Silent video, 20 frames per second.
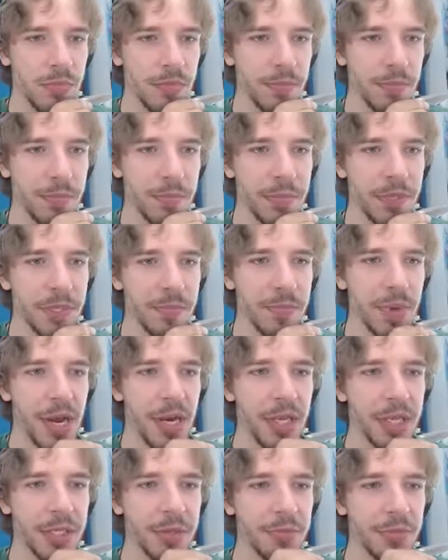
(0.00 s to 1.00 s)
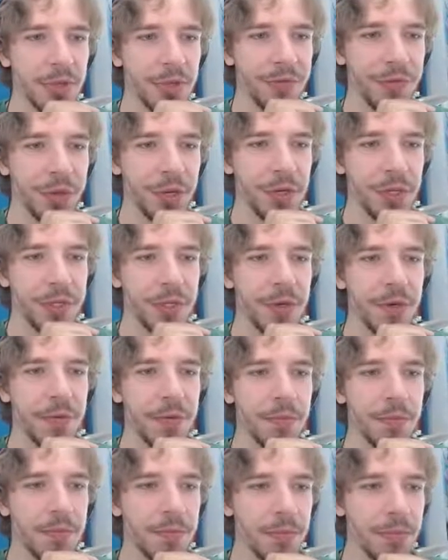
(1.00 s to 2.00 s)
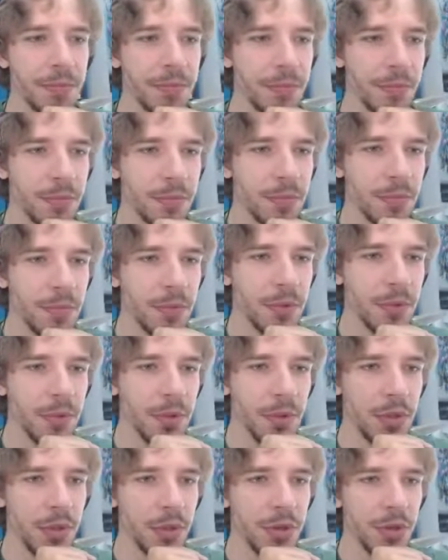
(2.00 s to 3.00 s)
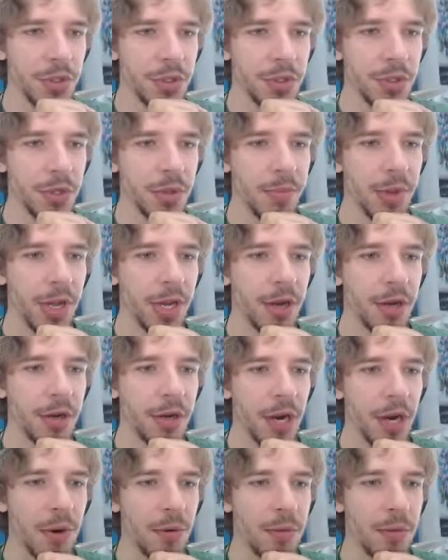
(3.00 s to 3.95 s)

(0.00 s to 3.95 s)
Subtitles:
His body isn't breathing on its own. You can turn it back on now.